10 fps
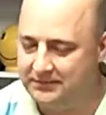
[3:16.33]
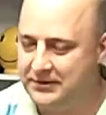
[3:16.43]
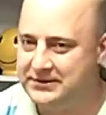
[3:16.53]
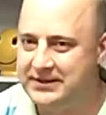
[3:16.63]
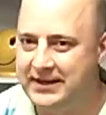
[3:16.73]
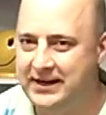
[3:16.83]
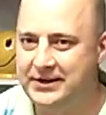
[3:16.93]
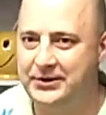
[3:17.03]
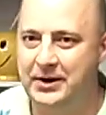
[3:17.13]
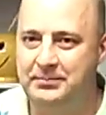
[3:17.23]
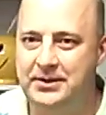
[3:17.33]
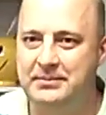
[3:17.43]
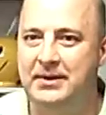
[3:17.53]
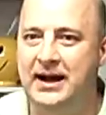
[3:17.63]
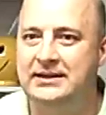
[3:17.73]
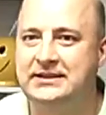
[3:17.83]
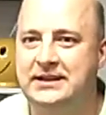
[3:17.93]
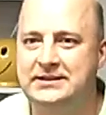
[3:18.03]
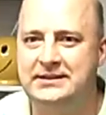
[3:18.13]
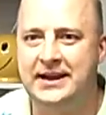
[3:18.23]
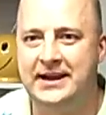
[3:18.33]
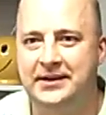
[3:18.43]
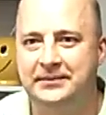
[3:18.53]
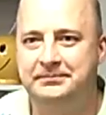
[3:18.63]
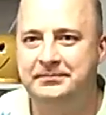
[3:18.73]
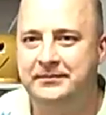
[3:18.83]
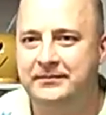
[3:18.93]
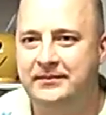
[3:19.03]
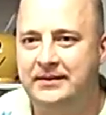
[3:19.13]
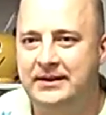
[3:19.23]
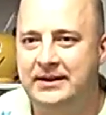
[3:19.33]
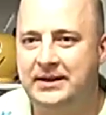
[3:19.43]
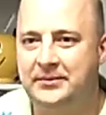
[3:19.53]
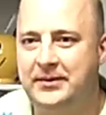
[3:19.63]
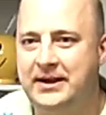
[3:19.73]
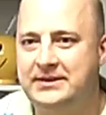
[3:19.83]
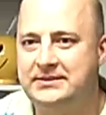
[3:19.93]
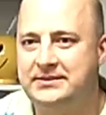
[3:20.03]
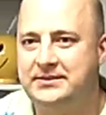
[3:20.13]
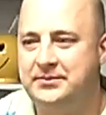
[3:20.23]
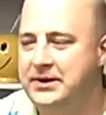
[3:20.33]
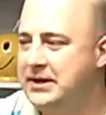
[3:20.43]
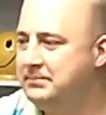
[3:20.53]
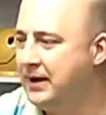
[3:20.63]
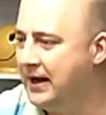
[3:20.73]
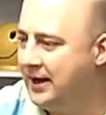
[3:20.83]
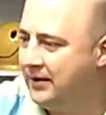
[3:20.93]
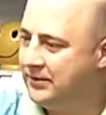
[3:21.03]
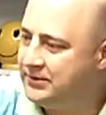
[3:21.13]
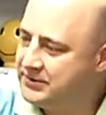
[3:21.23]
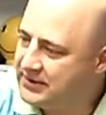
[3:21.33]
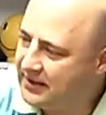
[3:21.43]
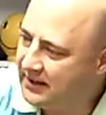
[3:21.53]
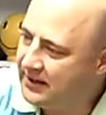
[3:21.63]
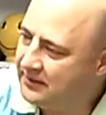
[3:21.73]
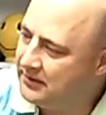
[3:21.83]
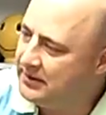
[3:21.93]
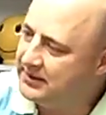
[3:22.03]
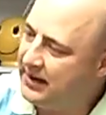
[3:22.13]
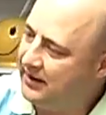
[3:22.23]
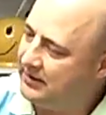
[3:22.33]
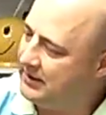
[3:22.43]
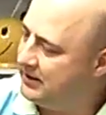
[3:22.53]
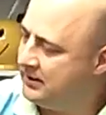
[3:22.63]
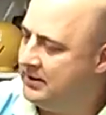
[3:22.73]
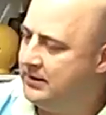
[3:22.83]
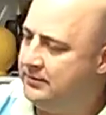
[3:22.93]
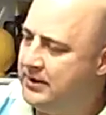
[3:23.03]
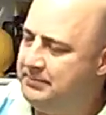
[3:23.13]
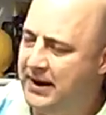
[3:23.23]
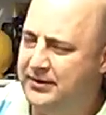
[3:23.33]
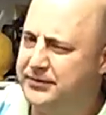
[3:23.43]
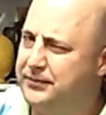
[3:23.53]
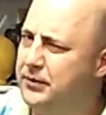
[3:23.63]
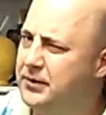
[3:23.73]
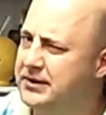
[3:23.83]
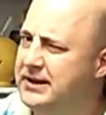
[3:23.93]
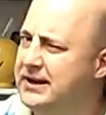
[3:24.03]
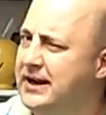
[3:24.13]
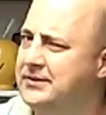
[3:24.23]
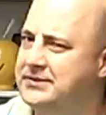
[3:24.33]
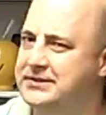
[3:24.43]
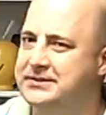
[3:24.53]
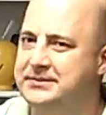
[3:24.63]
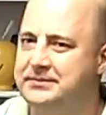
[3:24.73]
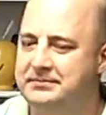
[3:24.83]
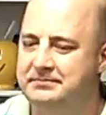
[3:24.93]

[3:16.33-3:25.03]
First thing I do, I put the box on the scale. It weighs 3 pounds, and I wrote it down here, 3 pounds 14 ounces.